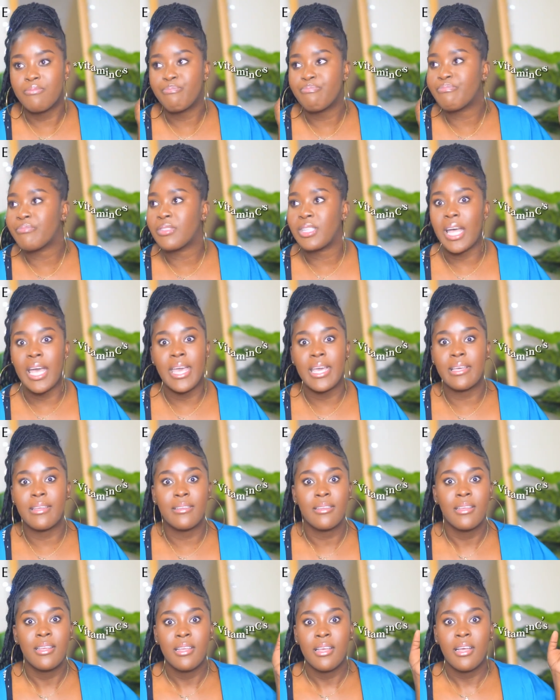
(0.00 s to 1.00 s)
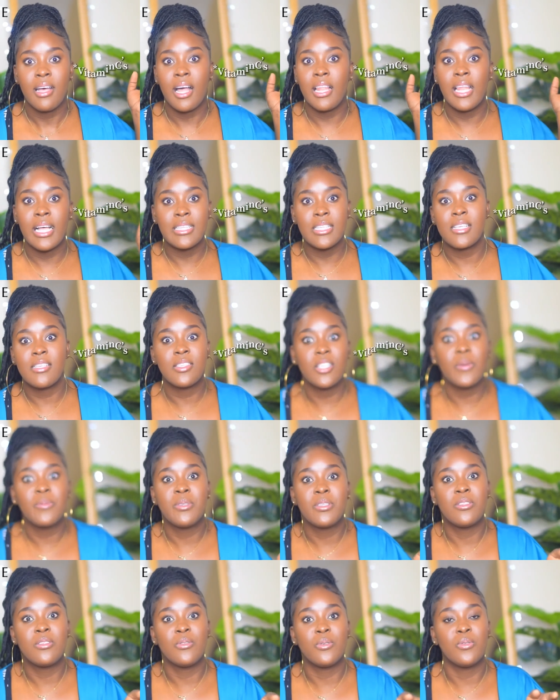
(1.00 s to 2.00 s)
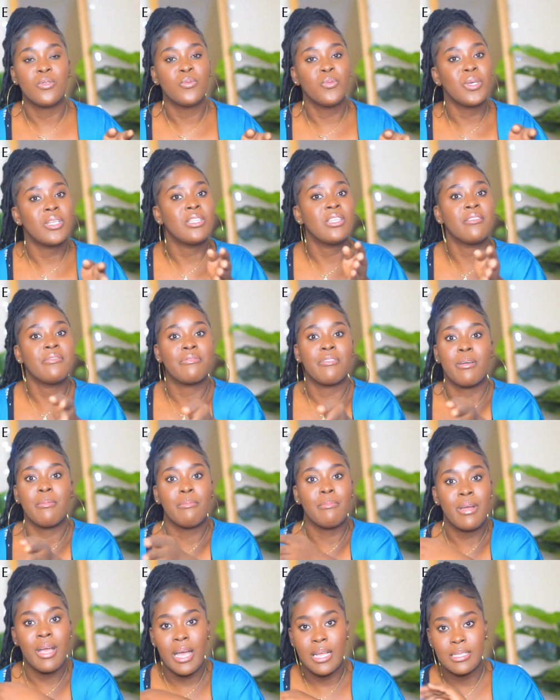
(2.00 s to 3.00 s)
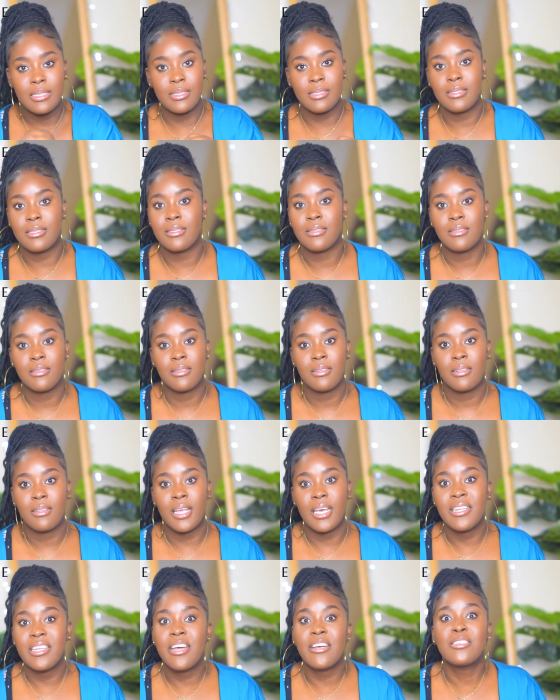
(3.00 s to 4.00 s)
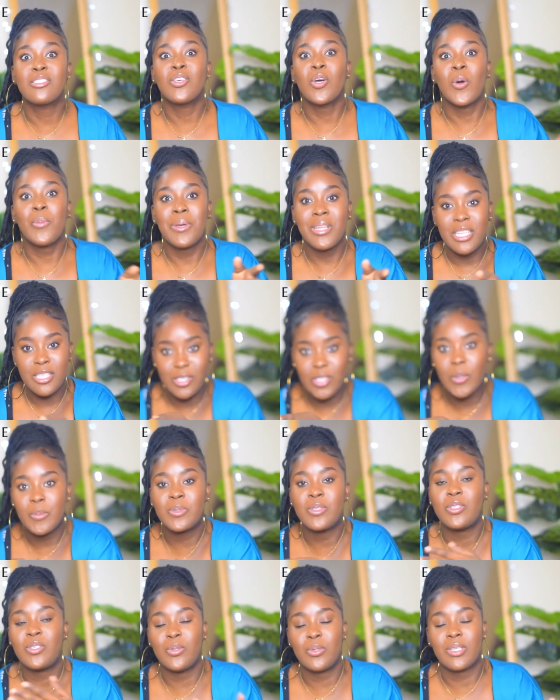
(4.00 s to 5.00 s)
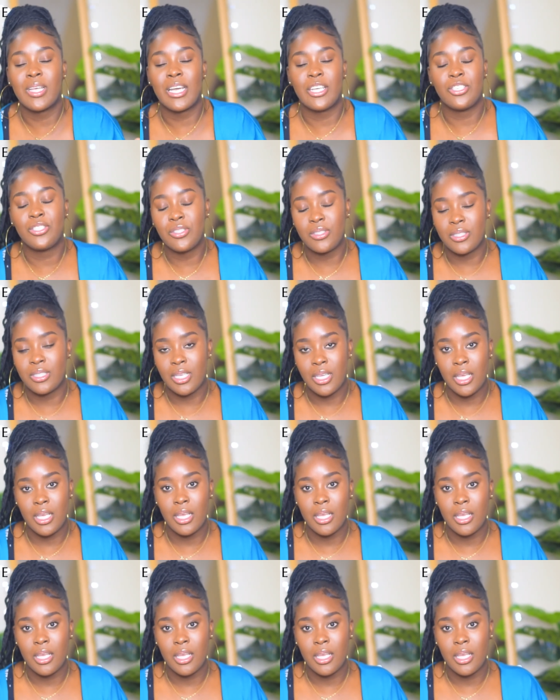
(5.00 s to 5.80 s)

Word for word: like a lot of substitutes with different brands like there are so many substitute I should say.